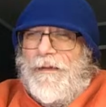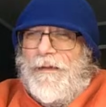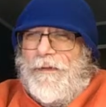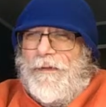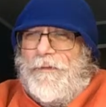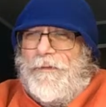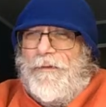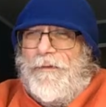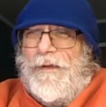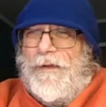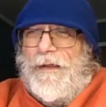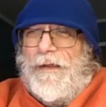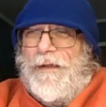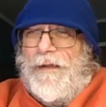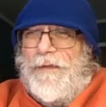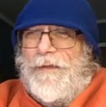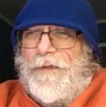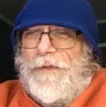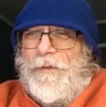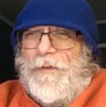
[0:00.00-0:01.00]
They sort of
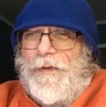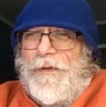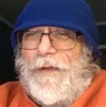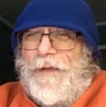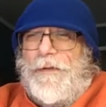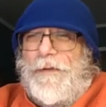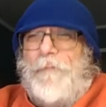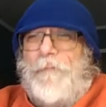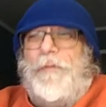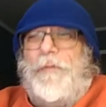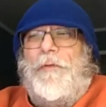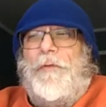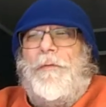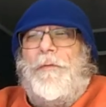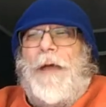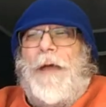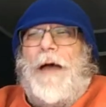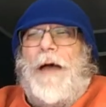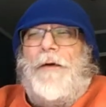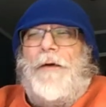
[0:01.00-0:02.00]
got they sort of got the
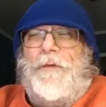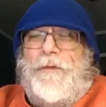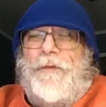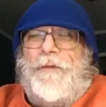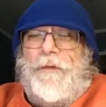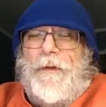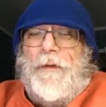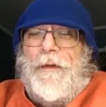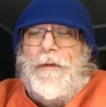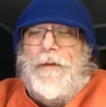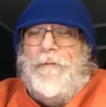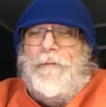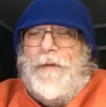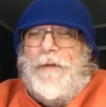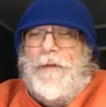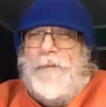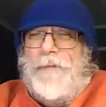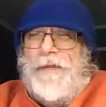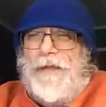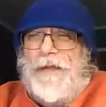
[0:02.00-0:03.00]
Blumhouse
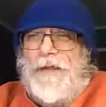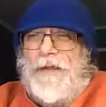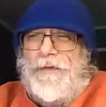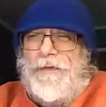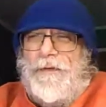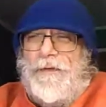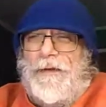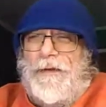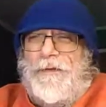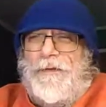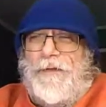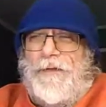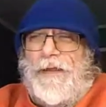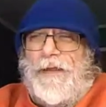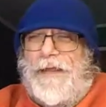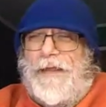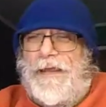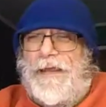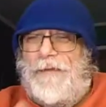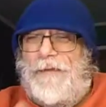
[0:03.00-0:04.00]
reputation. It's
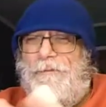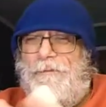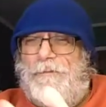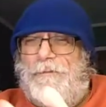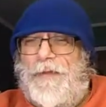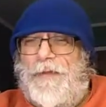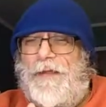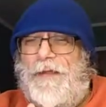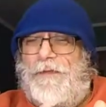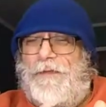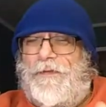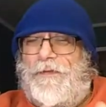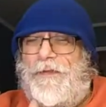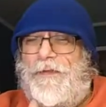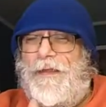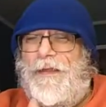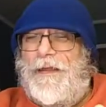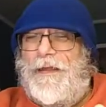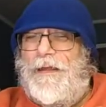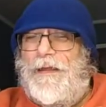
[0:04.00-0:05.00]
like hit and miss.
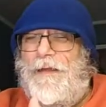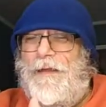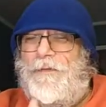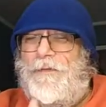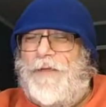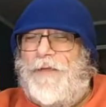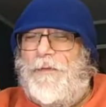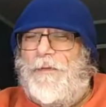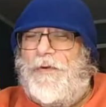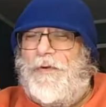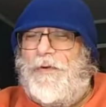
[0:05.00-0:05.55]
Some are